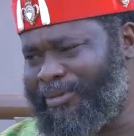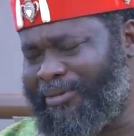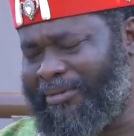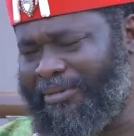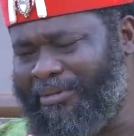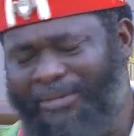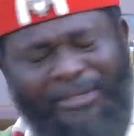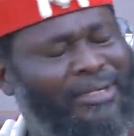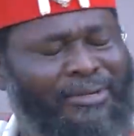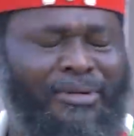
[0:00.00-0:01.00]
no.
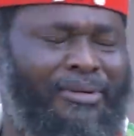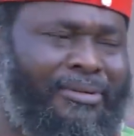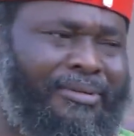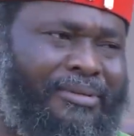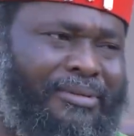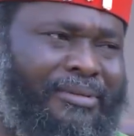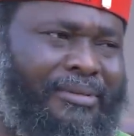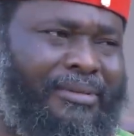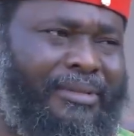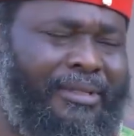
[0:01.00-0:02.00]
Not at all.
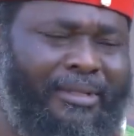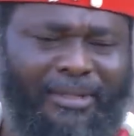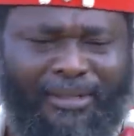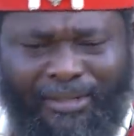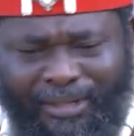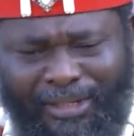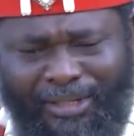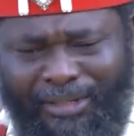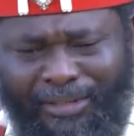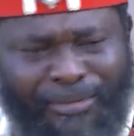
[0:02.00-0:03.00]

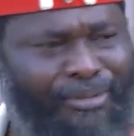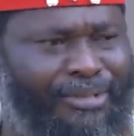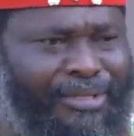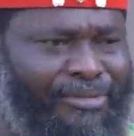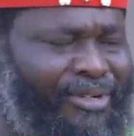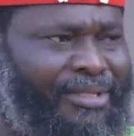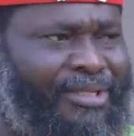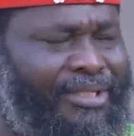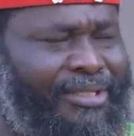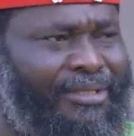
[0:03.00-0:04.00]
He knows the
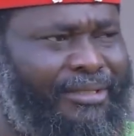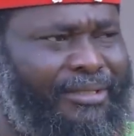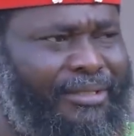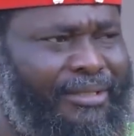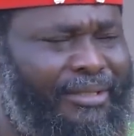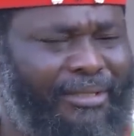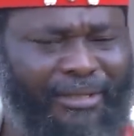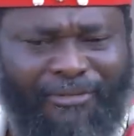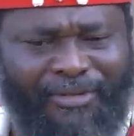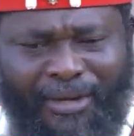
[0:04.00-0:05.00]
tradition.
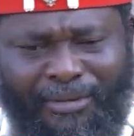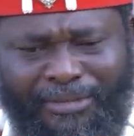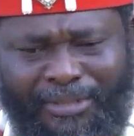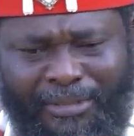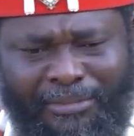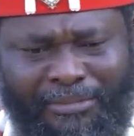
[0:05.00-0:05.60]
Of course,